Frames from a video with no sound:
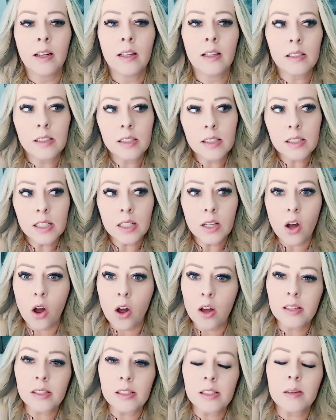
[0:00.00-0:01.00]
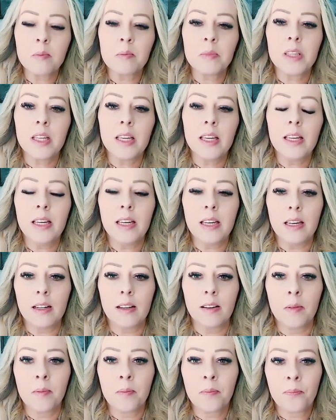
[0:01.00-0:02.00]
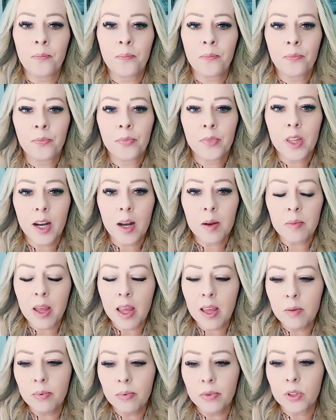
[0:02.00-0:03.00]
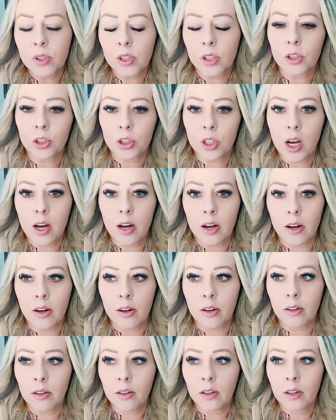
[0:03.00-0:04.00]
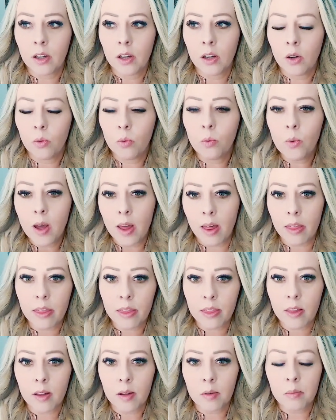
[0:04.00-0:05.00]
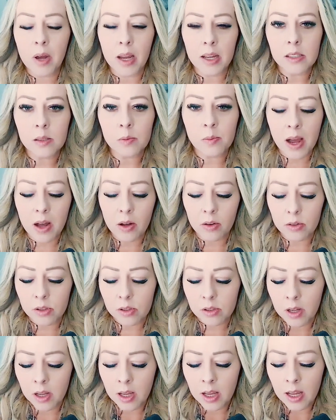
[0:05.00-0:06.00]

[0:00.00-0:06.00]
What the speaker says: This is an awesome thing that I'm able to share with my spouse.